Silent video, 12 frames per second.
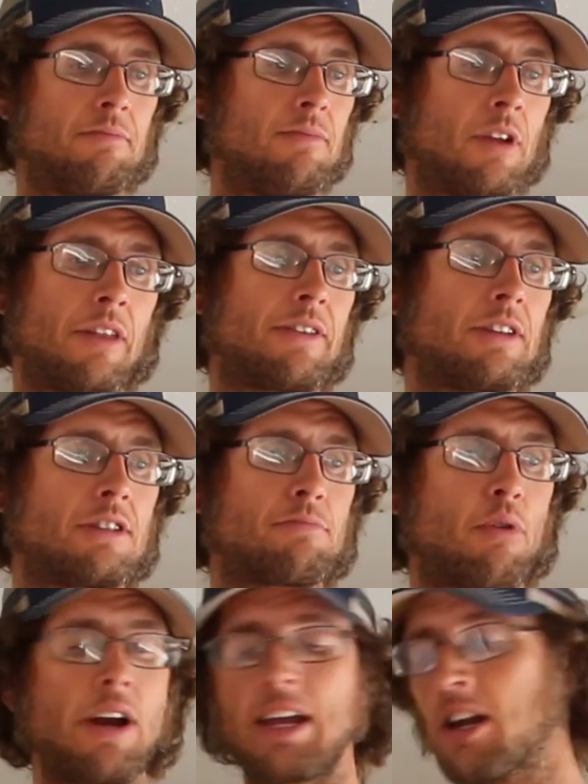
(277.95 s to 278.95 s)
Nothing's
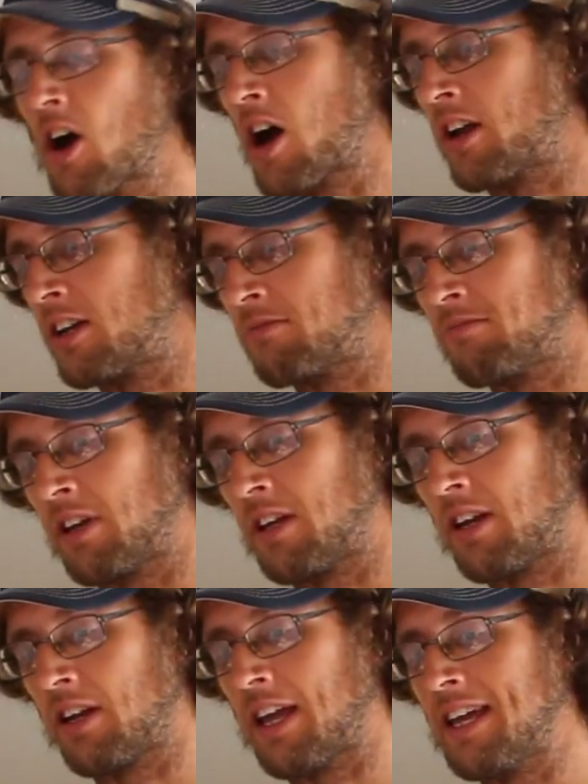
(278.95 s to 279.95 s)
breaking on it.
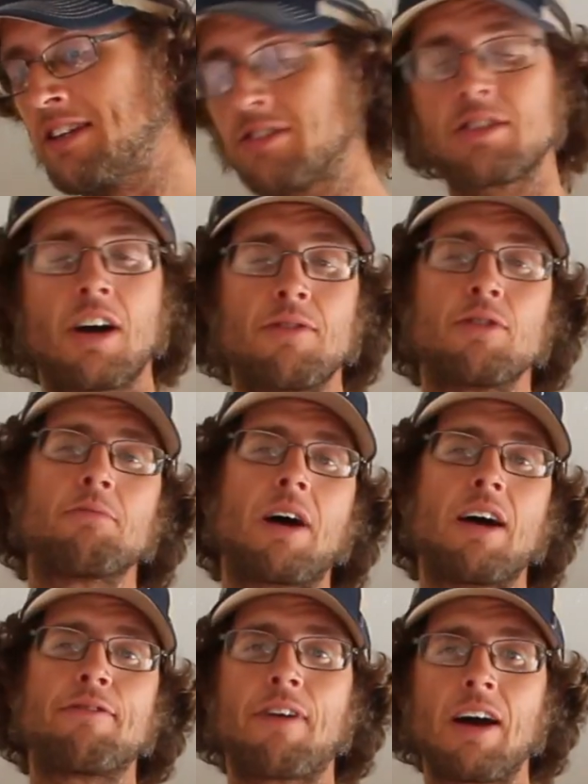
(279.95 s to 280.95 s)
It is covered by
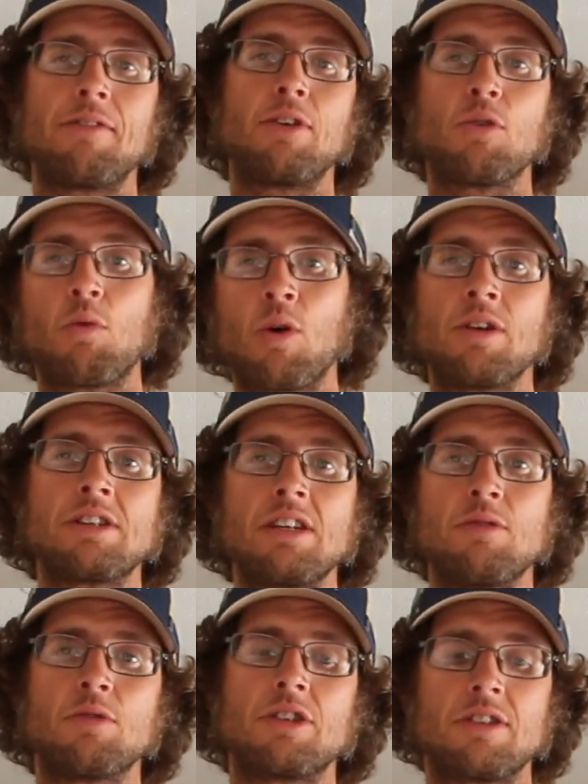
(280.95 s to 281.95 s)
a 5-year warranty,
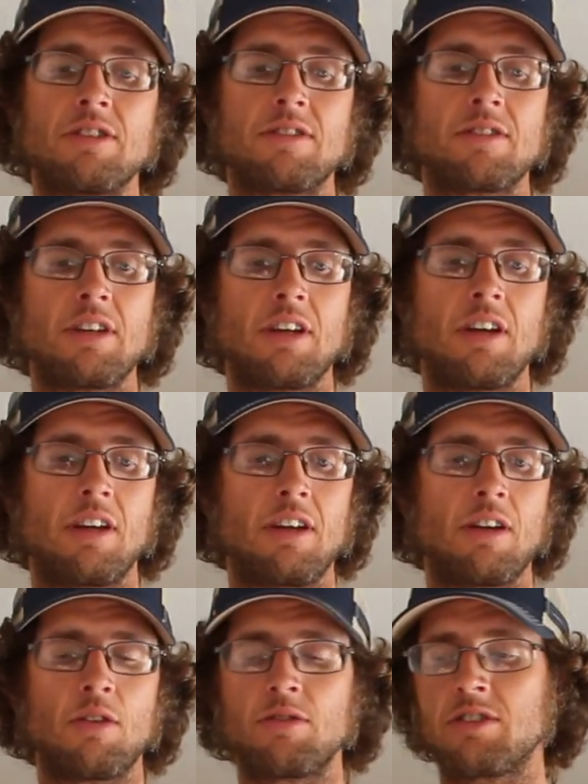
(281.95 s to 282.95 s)
which is, you
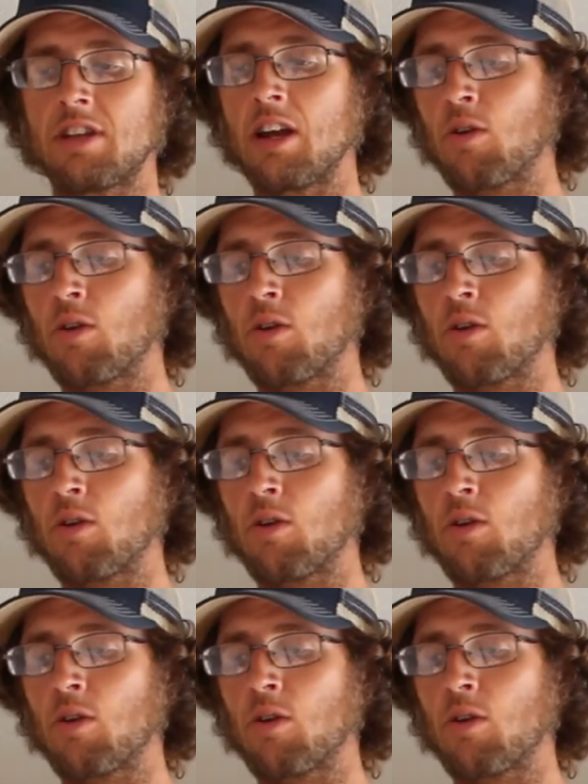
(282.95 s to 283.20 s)
know, St.